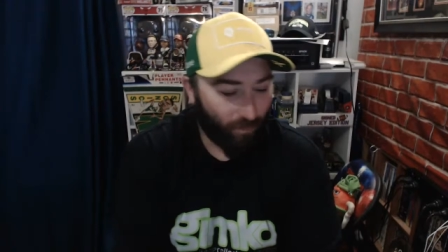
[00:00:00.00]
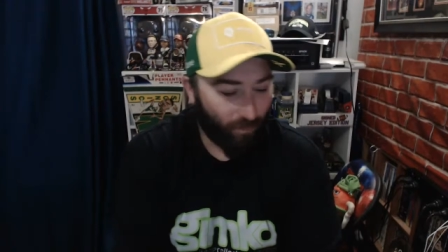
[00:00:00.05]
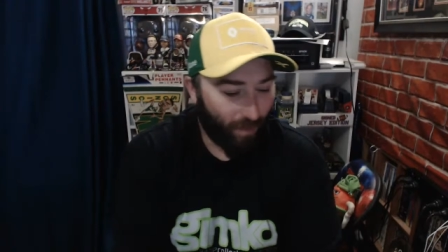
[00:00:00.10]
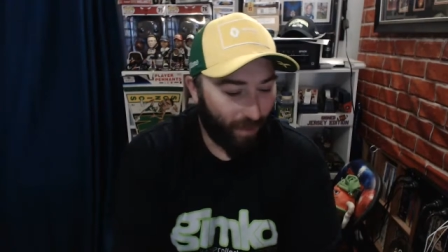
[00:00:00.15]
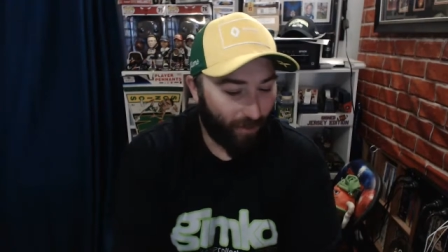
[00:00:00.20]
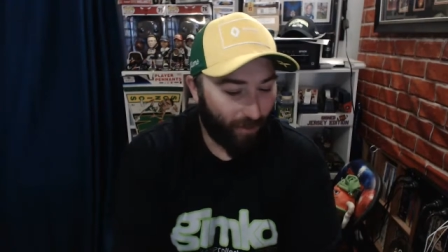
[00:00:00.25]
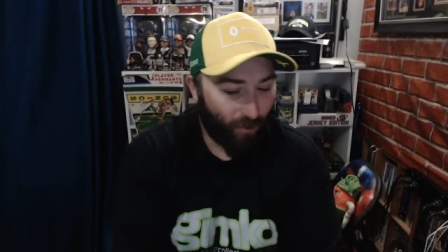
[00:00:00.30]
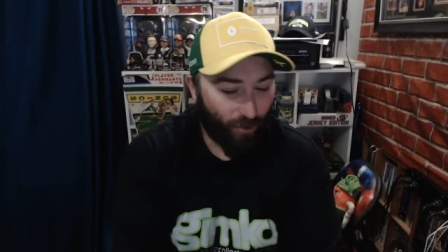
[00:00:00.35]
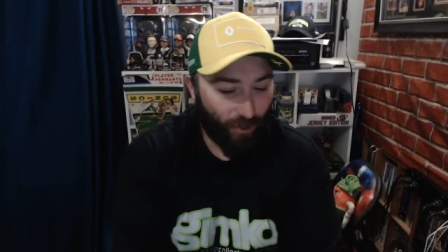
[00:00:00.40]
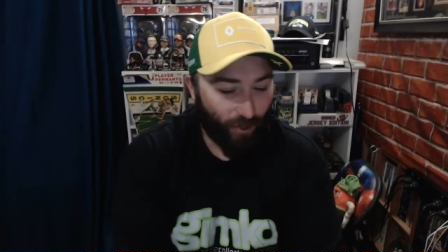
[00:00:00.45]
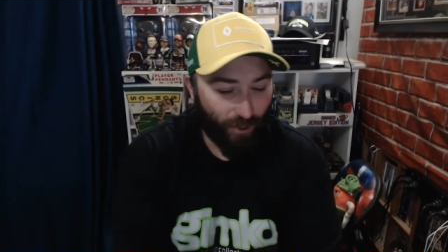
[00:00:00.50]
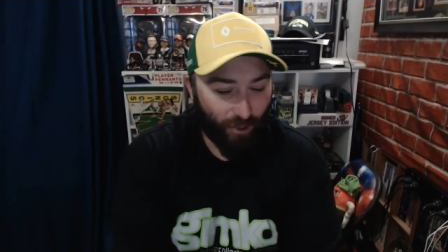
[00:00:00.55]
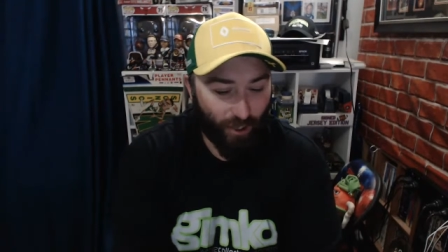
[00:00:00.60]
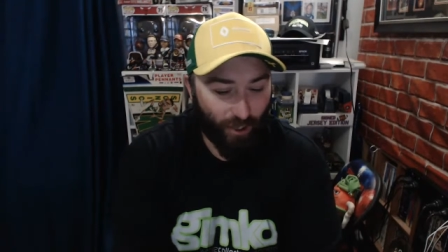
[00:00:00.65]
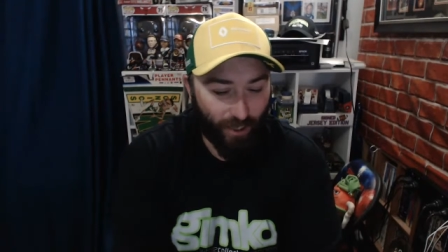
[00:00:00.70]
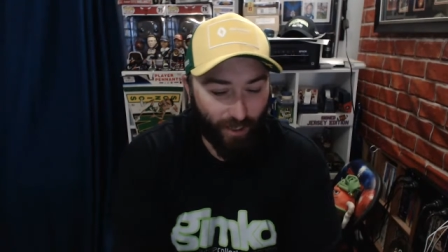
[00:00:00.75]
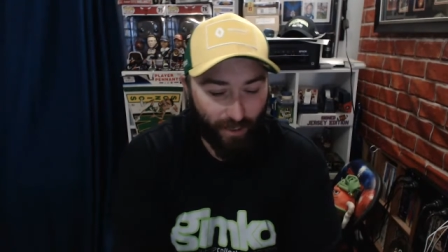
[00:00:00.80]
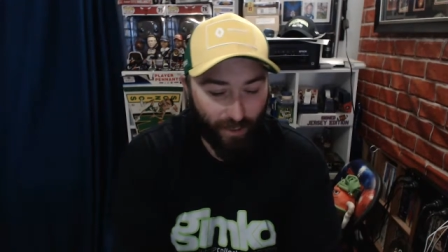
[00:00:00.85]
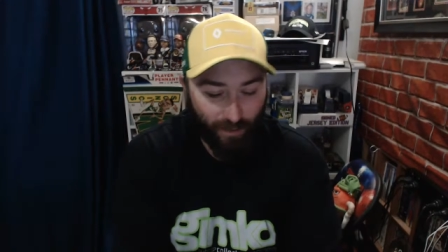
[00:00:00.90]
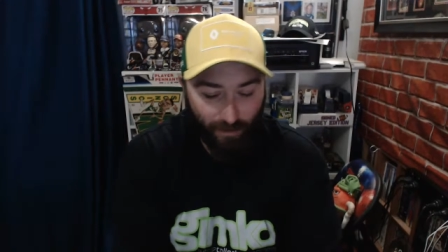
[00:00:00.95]
The
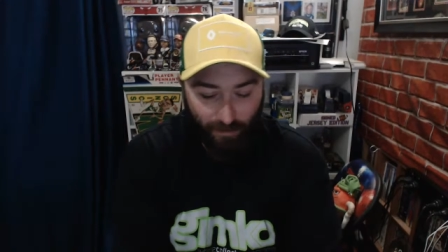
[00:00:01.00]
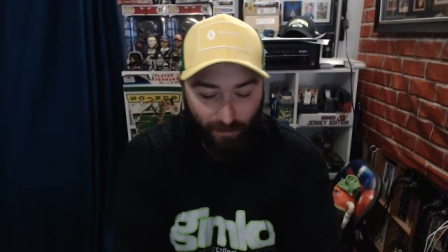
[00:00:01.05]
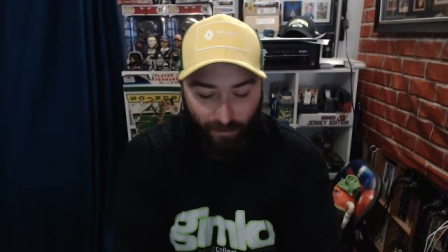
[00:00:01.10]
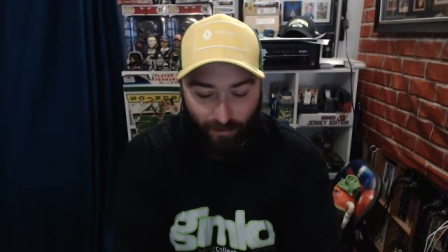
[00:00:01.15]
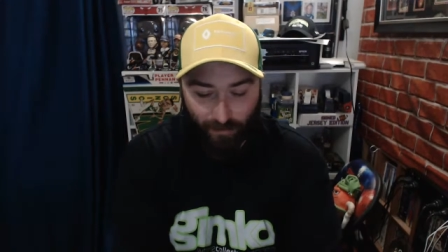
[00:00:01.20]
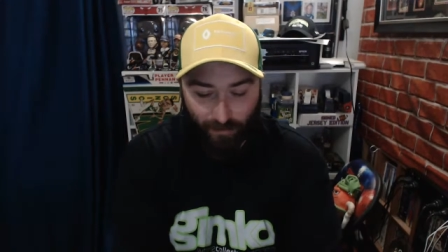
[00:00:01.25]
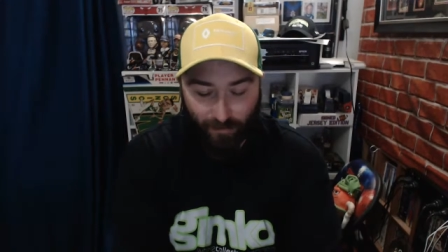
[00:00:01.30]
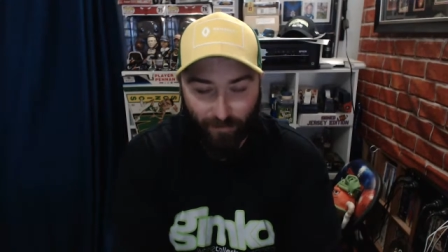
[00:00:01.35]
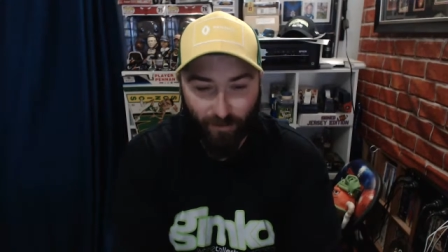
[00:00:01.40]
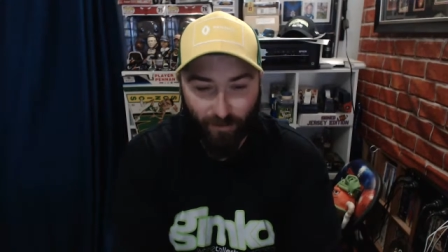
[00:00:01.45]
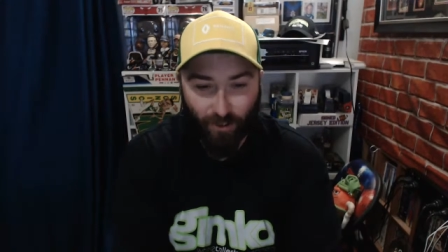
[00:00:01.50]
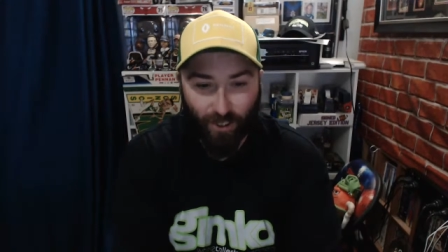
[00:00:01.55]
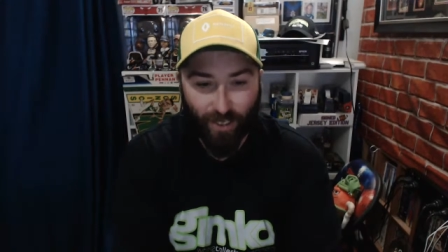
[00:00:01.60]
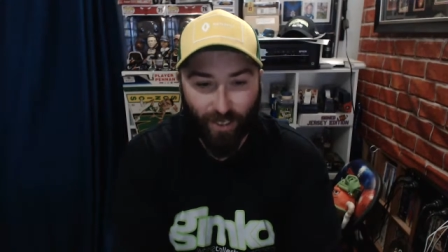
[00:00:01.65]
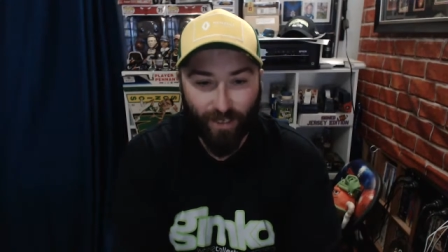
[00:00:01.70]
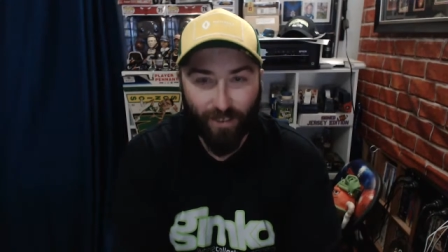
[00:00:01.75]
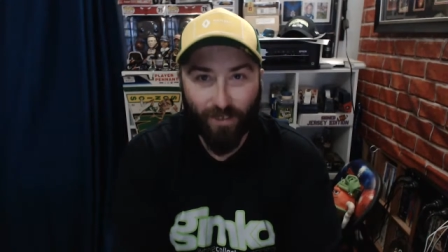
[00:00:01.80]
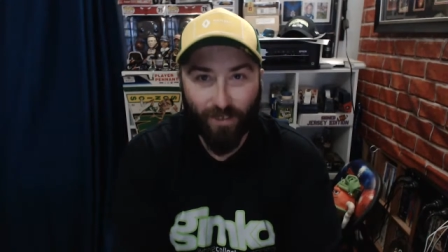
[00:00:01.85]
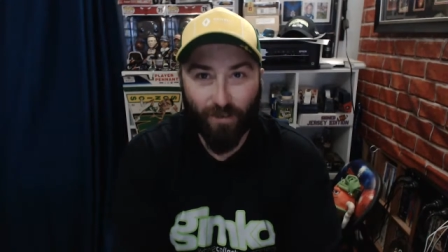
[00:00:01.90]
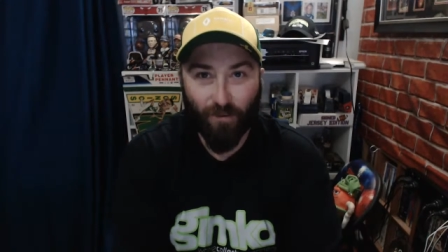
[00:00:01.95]
treasure
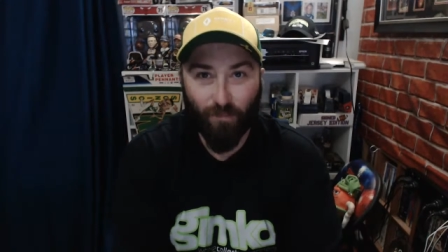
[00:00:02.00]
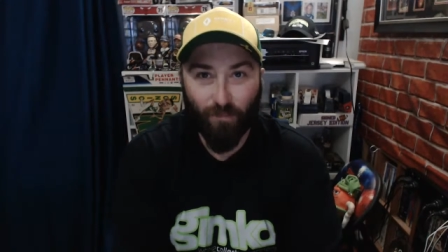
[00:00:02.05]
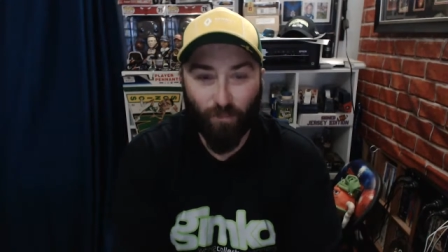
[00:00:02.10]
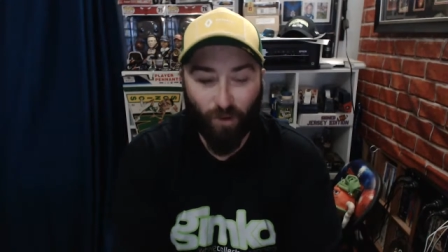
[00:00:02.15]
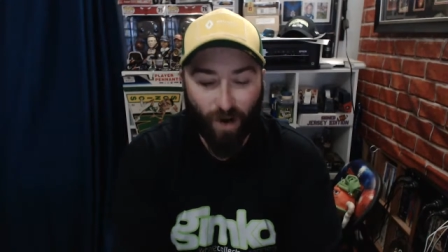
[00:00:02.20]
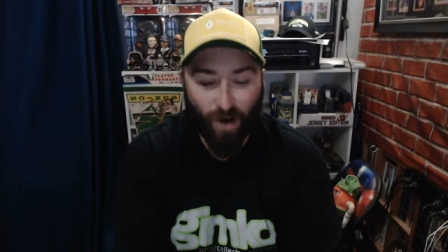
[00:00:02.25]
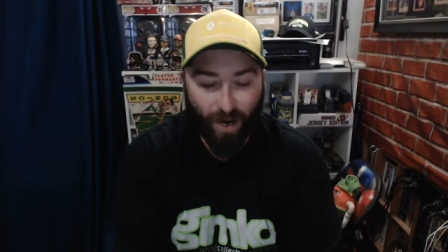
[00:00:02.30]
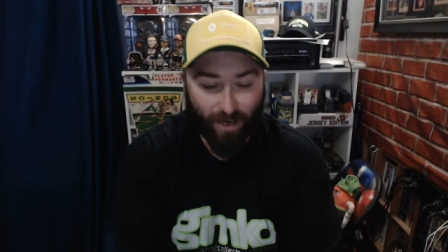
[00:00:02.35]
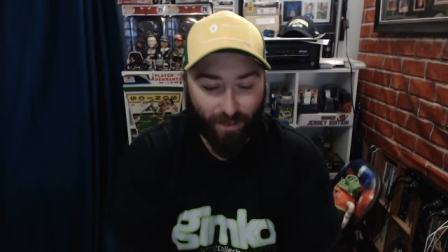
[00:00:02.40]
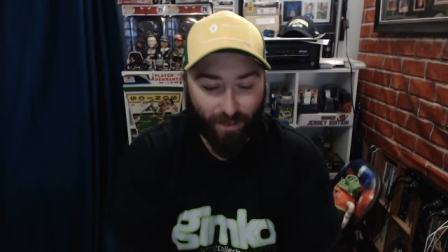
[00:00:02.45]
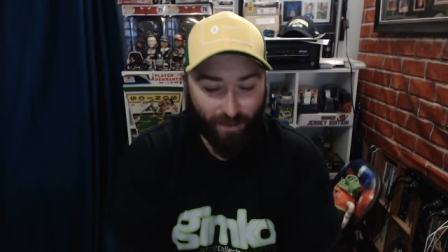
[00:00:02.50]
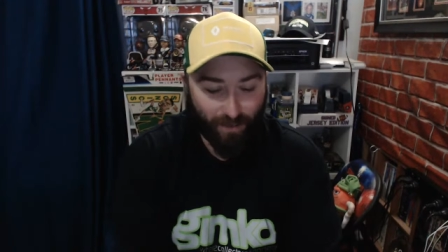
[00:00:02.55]
chest break,